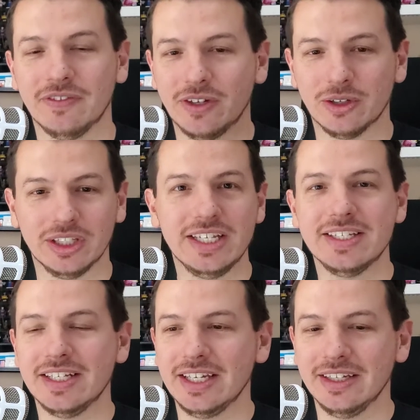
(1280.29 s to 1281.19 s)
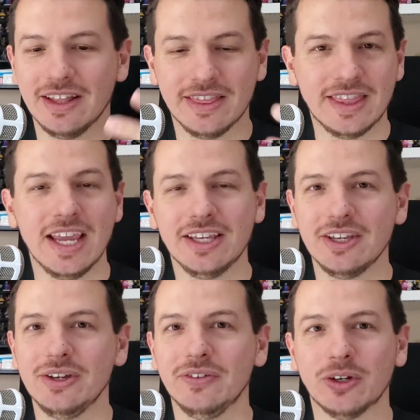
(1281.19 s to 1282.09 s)
If you're listening, thank
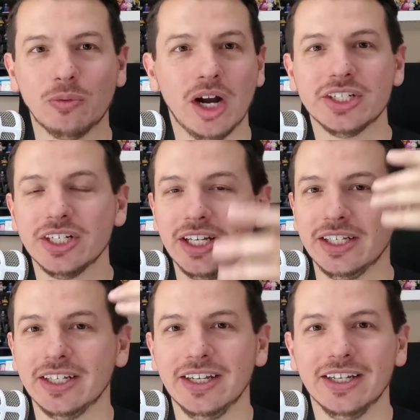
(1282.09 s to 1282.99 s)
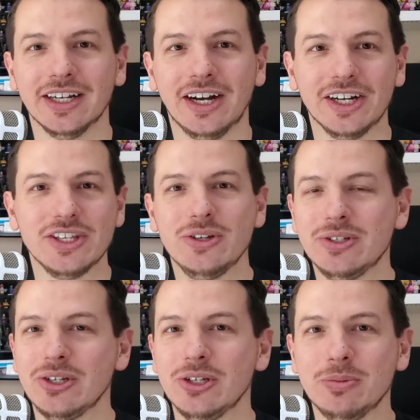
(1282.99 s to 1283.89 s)
you. If you're watching it on
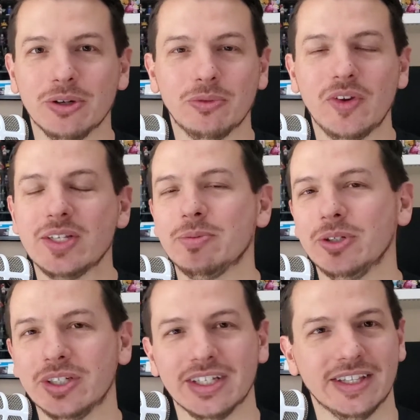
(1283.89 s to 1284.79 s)
YouTube or Facebook,